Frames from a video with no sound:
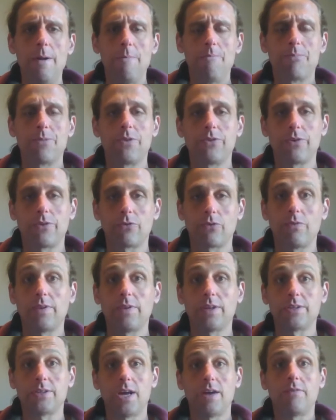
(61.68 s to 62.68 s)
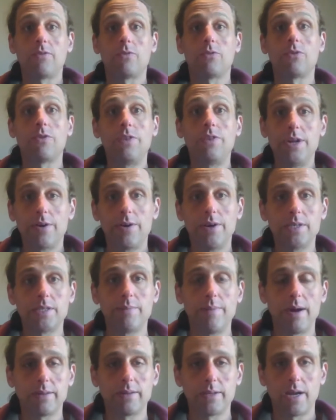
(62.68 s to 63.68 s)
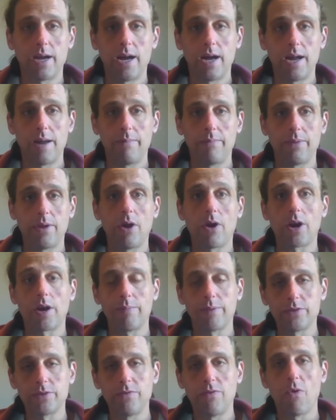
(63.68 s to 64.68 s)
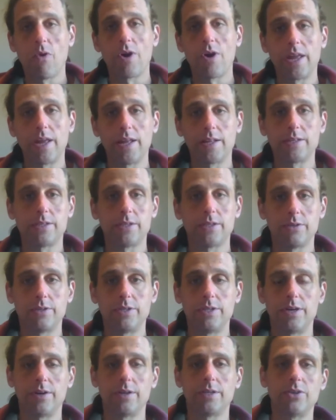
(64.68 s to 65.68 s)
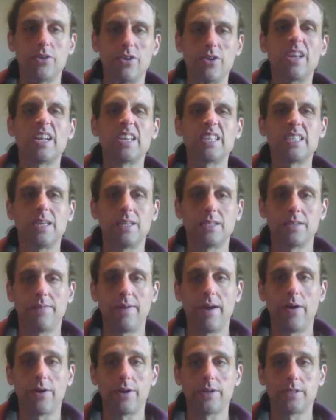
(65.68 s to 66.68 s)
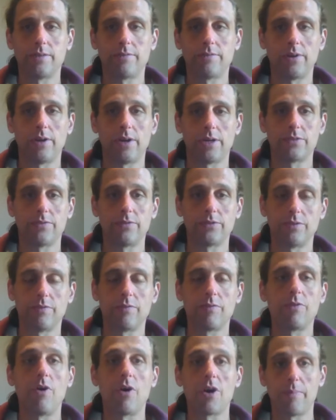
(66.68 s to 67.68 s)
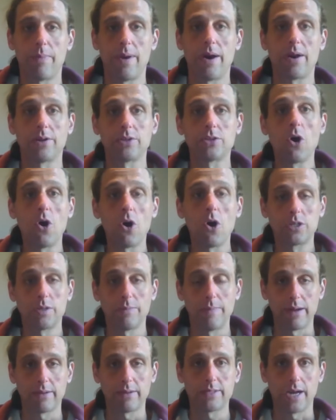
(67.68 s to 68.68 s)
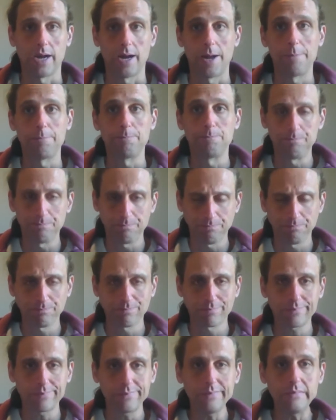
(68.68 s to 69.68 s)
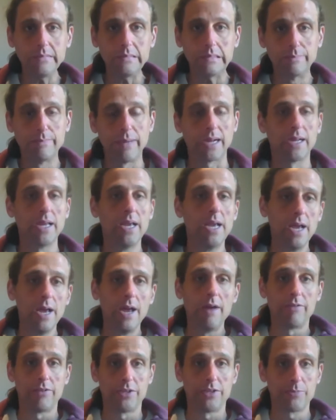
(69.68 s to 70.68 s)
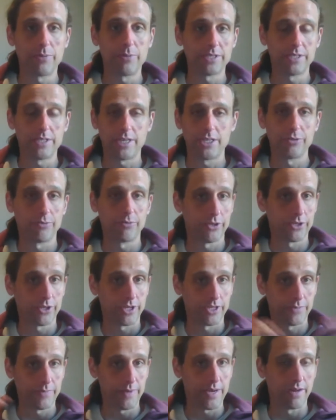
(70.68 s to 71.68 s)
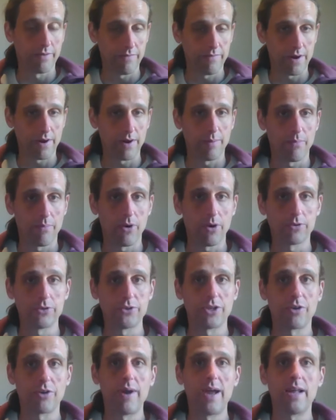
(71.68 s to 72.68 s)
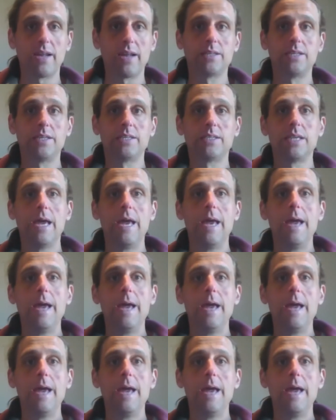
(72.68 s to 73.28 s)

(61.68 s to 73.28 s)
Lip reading: the central philosophical theories about time, the arguments for and against those theories, so you can get a sense of how it is that philosophers have thought about and talked about time. But for this presentation, we're just going to speak in very broad generalities.